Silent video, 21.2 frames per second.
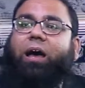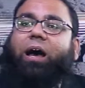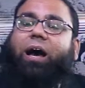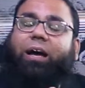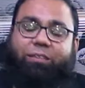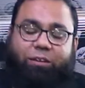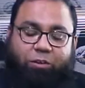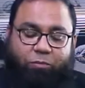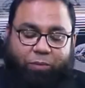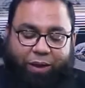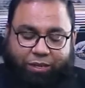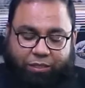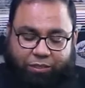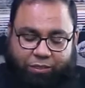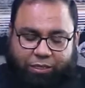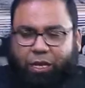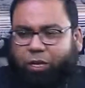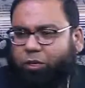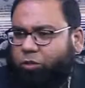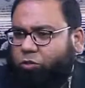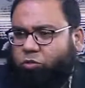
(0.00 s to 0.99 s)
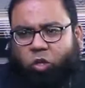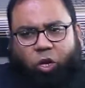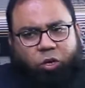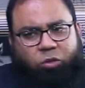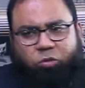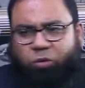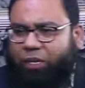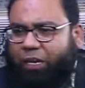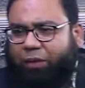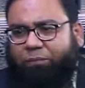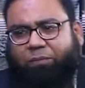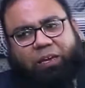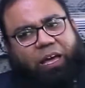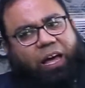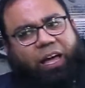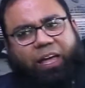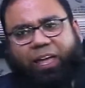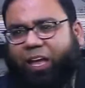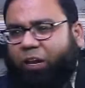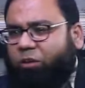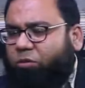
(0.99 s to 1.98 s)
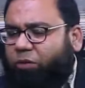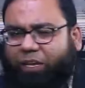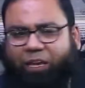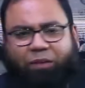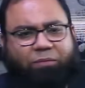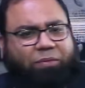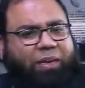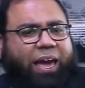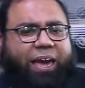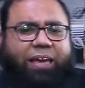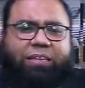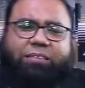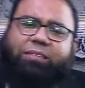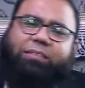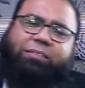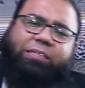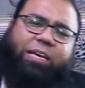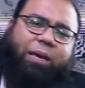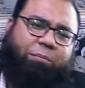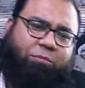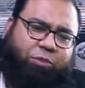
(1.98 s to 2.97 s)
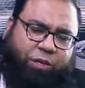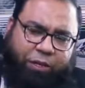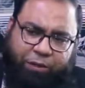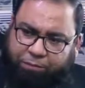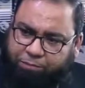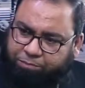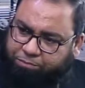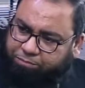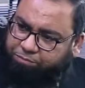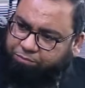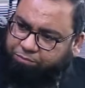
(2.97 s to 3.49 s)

Otherwise, non-UKVI and UKVI is the same thing.